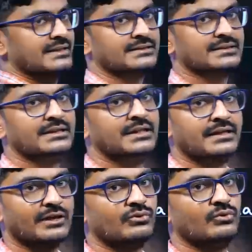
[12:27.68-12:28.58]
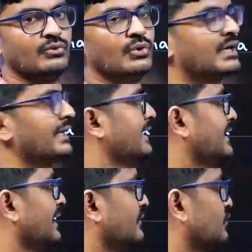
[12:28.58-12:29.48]
x. Now look at
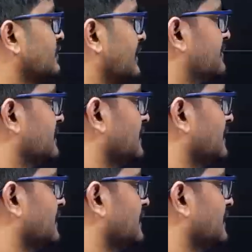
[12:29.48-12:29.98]
it like two steps.